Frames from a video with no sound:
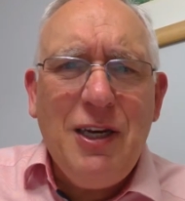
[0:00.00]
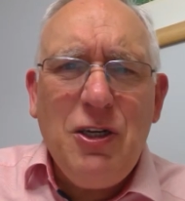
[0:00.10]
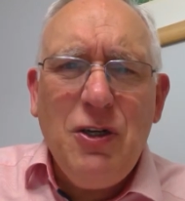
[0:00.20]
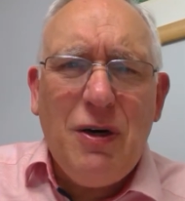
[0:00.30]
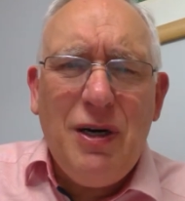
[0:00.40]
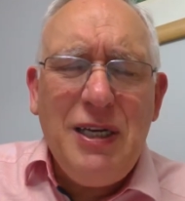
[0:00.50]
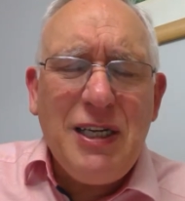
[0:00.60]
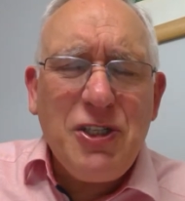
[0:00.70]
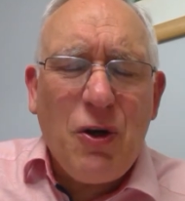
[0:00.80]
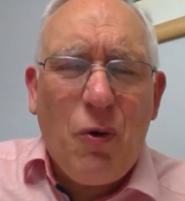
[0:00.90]
that God
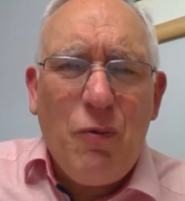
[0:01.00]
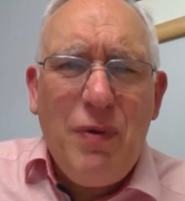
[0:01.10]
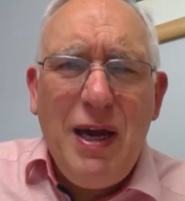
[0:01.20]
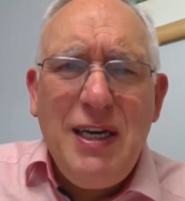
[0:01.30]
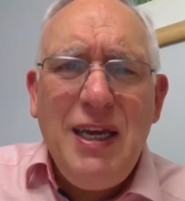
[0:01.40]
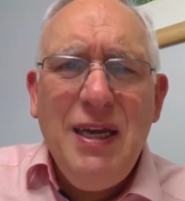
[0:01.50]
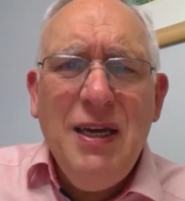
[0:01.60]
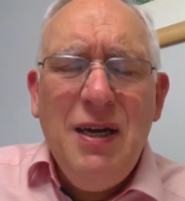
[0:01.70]
has already